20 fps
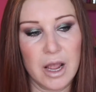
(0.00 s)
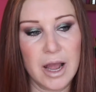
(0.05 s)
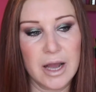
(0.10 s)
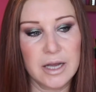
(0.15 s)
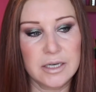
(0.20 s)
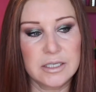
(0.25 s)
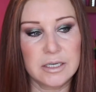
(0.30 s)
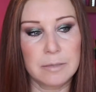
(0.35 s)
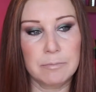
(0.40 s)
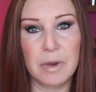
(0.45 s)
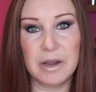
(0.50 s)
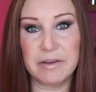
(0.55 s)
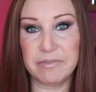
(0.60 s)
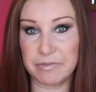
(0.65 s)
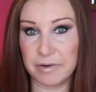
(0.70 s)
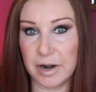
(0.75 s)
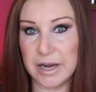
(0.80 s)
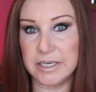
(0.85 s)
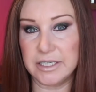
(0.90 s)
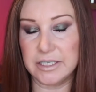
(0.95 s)
and my
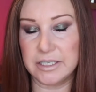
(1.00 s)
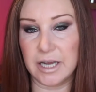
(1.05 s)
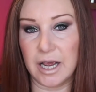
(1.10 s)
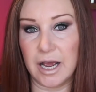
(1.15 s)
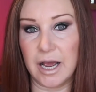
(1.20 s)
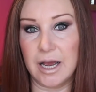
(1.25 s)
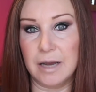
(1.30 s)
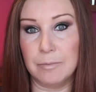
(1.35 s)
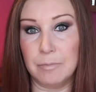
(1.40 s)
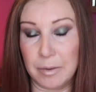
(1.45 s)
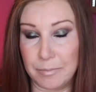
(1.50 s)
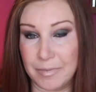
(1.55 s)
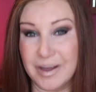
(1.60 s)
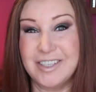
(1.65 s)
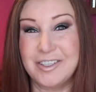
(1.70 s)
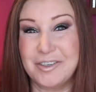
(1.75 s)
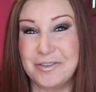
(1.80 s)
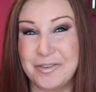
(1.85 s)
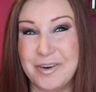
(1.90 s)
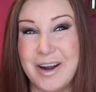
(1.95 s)
friend, my
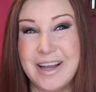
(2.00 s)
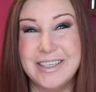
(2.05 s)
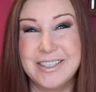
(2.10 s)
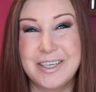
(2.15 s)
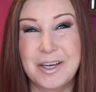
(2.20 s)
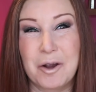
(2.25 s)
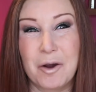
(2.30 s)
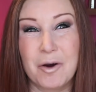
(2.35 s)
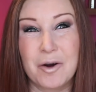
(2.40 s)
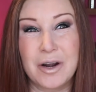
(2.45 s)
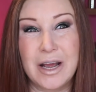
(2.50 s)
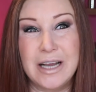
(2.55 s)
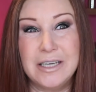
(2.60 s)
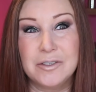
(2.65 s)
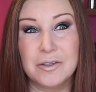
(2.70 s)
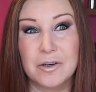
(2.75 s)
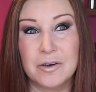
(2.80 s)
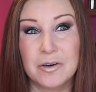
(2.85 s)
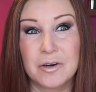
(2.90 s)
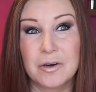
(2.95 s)
best friend, got
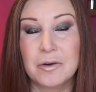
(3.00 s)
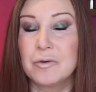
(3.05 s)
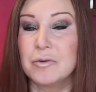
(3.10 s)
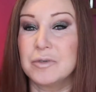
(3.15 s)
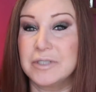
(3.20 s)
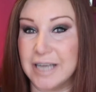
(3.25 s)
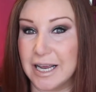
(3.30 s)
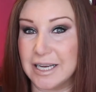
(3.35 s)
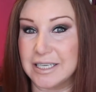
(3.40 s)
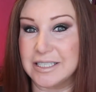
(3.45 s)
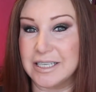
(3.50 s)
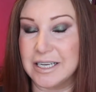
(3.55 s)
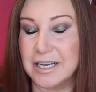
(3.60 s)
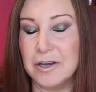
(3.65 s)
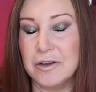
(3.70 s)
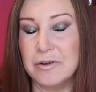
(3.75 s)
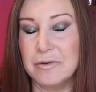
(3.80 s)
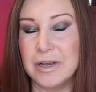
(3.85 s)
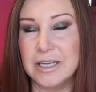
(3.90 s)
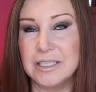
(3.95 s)
a dog called
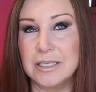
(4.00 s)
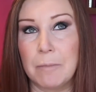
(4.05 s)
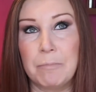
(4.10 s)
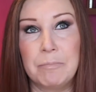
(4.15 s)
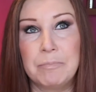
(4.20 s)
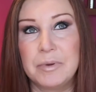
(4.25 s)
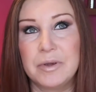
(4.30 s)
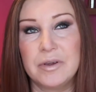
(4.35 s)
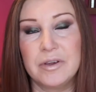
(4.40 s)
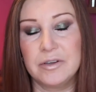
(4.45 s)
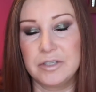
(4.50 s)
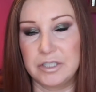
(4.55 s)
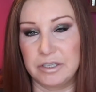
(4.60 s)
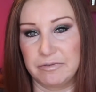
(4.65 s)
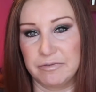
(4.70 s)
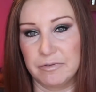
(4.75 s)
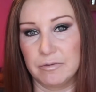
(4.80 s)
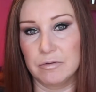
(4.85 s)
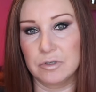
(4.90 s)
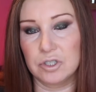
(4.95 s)
Dexy, who is a
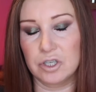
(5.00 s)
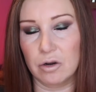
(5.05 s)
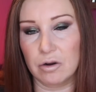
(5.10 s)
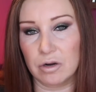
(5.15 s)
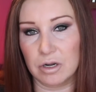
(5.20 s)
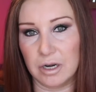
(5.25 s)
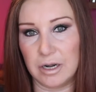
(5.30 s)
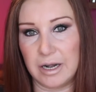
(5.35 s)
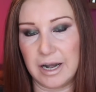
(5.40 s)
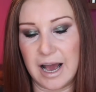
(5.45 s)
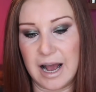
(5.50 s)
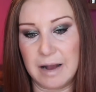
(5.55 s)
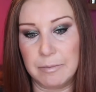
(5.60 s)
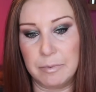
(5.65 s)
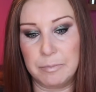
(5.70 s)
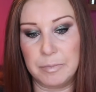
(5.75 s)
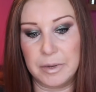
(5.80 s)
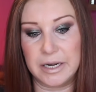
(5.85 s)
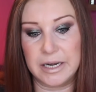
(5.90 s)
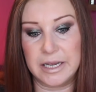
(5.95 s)
beautiful chocolate
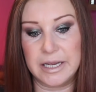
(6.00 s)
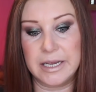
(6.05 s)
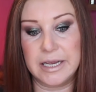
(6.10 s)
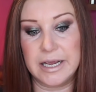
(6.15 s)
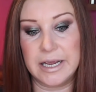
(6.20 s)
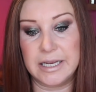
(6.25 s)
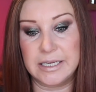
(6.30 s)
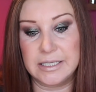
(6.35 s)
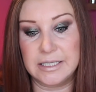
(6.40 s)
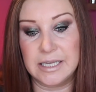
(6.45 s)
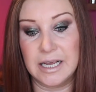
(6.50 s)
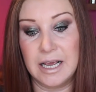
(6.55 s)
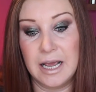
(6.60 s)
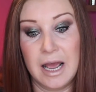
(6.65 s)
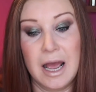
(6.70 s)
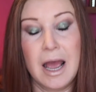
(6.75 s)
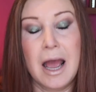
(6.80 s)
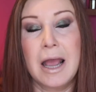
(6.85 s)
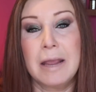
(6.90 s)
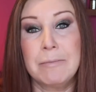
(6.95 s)
lab, but he is
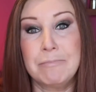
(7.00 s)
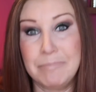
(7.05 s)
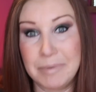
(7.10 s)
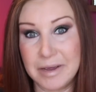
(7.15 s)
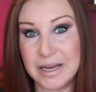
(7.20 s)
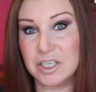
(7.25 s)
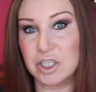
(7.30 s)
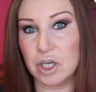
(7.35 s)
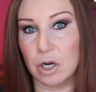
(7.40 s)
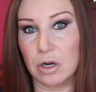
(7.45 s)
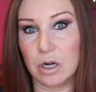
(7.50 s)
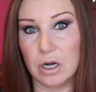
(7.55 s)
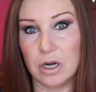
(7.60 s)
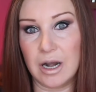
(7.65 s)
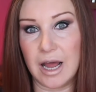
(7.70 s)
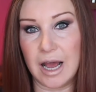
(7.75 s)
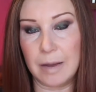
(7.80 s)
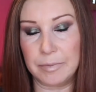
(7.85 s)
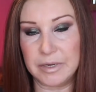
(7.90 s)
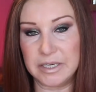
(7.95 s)
a big
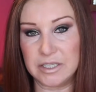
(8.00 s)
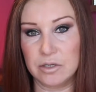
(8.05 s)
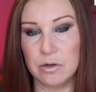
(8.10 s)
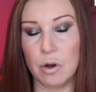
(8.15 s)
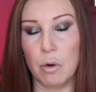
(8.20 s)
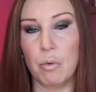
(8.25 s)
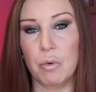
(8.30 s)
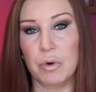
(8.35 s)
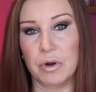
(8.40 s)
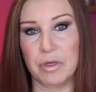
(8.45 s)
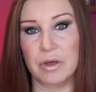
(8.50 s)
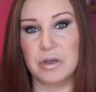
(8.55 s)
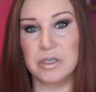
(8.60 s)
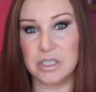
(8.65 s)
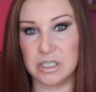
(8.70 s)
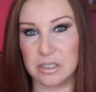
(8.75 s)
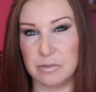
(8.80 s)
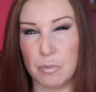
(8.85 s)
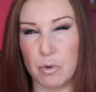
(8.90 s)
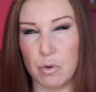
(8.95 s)
chocolate lab. He's not one of
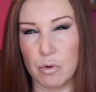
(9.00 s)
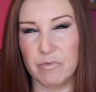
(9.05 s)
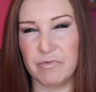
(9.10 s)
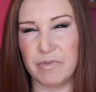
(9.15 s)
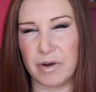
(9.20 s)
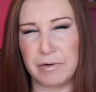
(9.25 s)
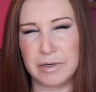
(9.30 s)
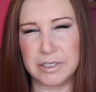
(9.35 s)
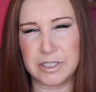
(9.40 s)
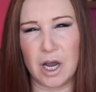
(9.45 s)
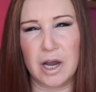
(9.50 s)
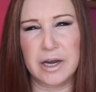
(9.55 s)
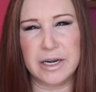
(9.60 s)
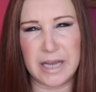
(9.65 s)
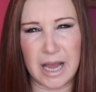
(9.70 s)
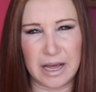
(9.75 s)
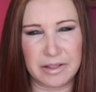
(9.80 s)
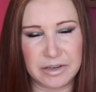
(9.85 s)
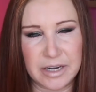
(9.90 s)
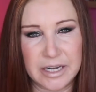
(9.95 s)
those small, very
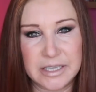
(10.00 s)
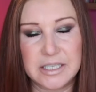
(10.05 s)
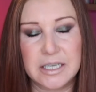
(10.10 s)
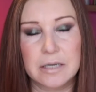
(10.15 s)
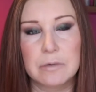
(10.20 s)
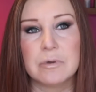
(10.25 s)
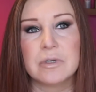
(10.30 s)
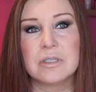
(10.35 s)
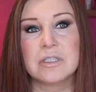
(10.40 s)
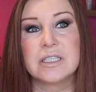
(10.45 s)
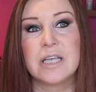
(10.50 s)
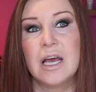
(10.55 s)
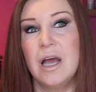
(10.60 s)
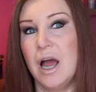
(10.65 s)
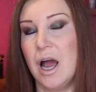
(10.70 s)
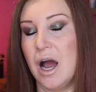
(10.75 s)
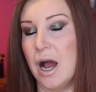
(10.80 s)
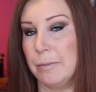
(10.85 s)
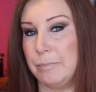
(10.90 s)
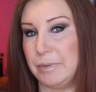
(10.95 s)
tiny athletic ones.
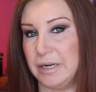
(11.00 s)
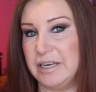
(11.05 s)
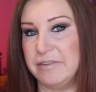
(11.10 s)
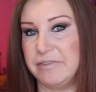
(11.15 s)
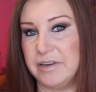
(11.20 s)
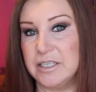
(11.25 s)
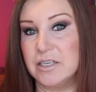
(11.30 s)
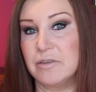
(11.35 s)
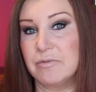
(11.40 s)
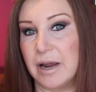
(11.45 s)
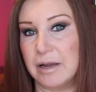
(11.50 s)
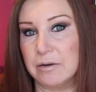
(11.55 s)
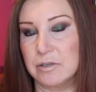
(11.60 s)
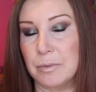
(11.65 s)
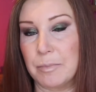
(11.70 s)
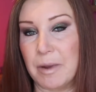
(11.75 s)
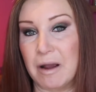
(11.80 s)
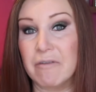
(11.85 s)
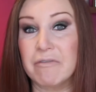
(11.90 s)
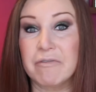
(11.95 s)
I believe he's
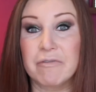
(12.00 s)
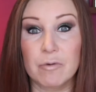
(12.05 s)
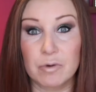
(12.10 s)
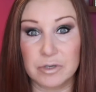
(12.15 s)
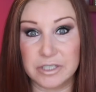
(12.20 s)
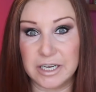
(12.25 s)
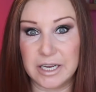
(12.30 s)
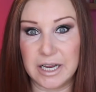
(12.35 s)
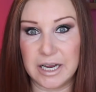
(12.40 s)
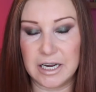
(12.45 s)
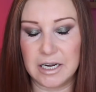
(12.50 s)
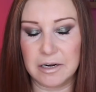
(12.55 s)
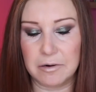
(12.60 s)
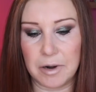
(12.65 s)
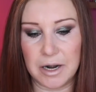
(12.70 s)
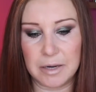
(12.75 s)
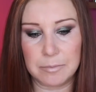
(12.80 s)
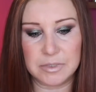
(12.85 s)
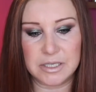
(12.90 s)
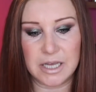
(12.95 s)
around about 40
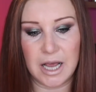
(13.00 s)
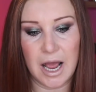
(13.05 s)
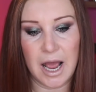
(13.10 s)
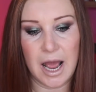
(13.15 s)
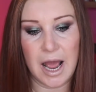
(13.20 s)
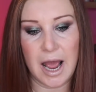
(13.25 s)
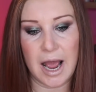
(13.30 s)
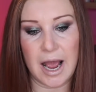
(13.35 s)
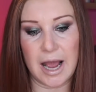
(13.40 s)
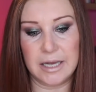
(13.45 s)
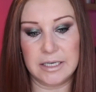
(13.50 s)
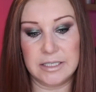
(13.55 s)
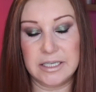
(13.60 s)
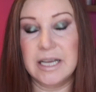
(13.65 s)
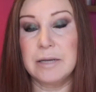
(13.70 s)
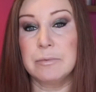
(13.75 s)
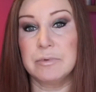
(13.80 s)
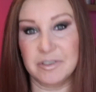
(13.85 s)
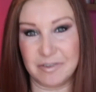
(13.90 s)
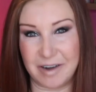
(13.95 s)
kilograms, and
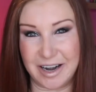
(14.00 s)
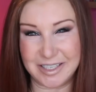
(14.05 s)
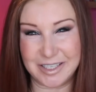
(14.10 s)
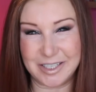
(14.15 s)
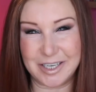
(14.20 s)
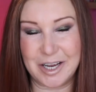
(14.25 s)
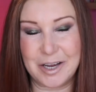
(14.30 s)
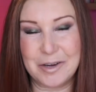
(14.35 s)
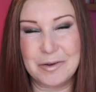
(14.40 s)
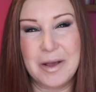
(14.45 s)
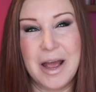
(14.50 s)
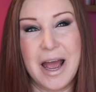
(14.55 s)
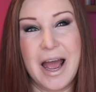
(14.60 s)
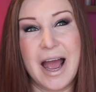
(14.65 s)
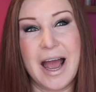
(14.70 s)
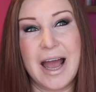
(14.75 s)
he was a rescue.